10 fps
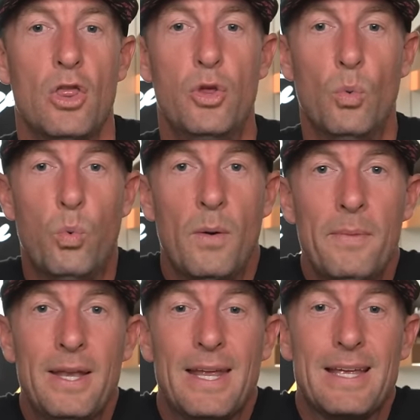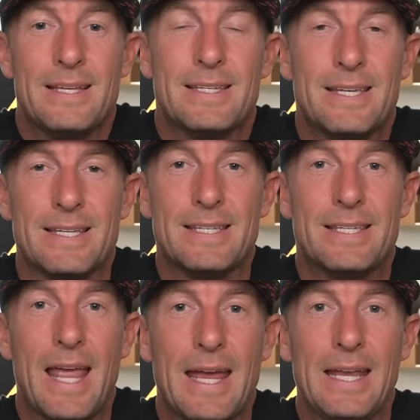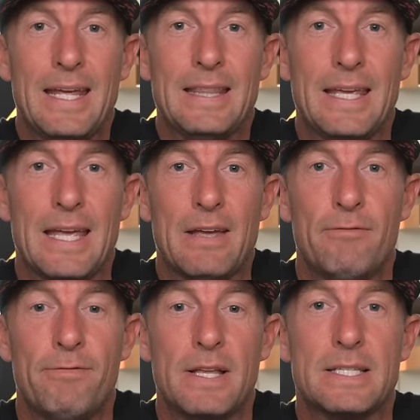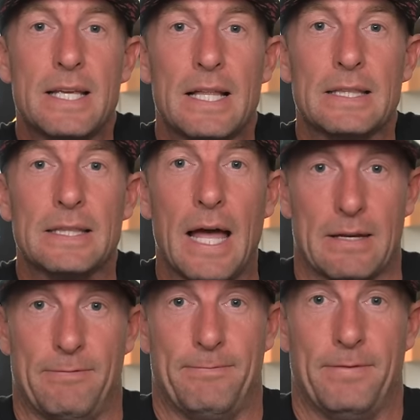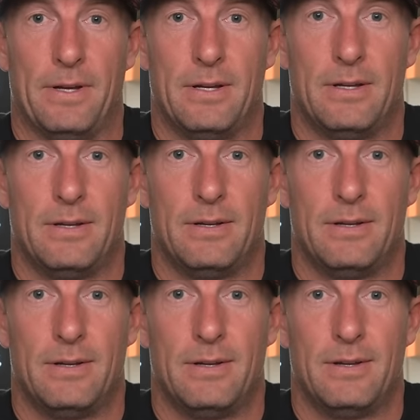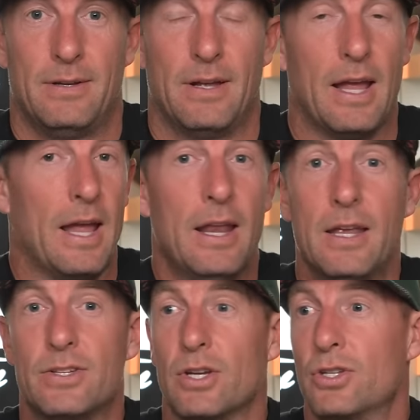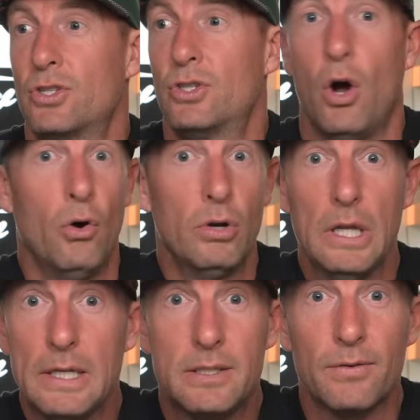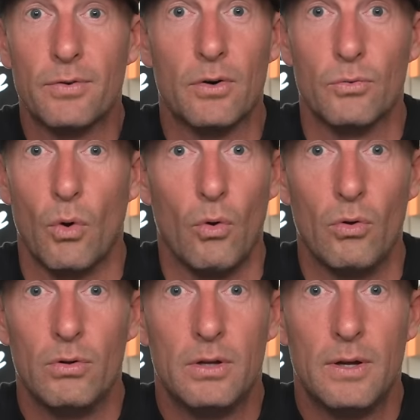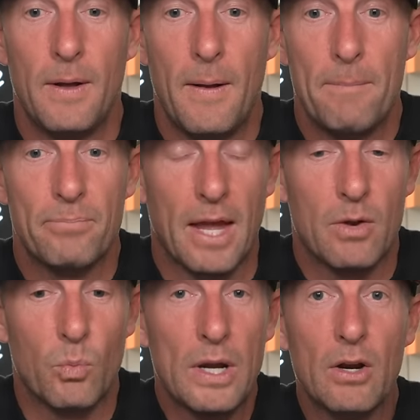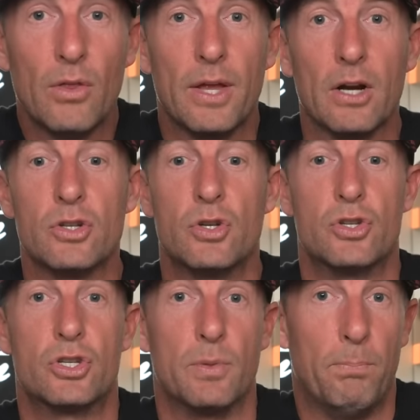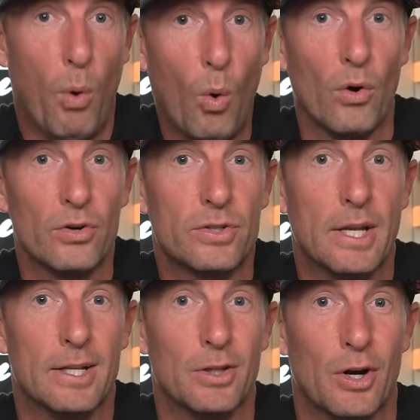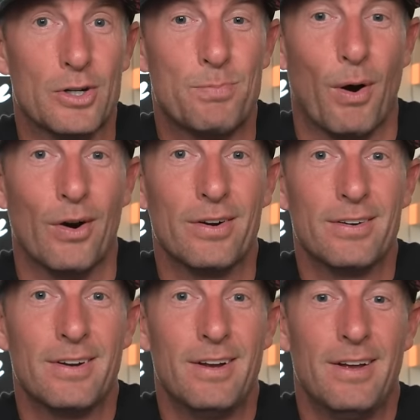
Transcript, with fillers: The woman is sustaining the infant's life. It is a totally different role. And we are there to support, in large part,